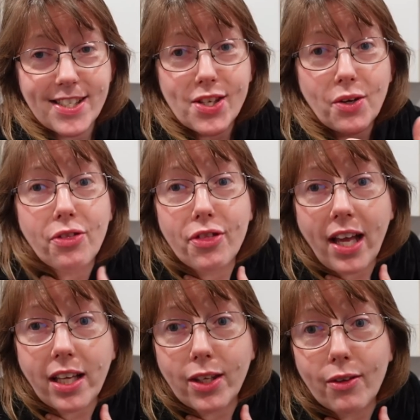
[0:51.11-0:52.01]
so
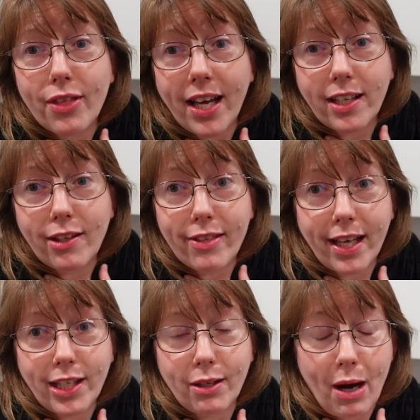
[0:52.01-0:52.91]
thank you, thank you,
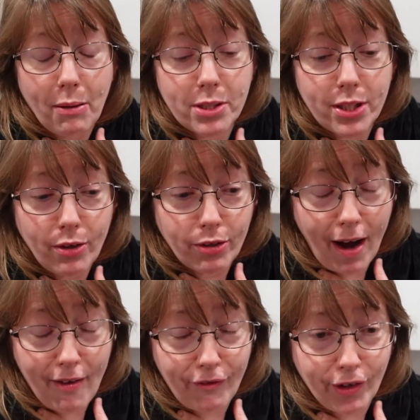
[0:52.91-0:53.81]
thank you. I'm so
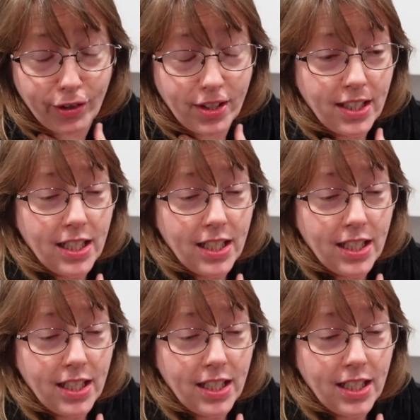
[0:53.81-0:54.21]
grateful.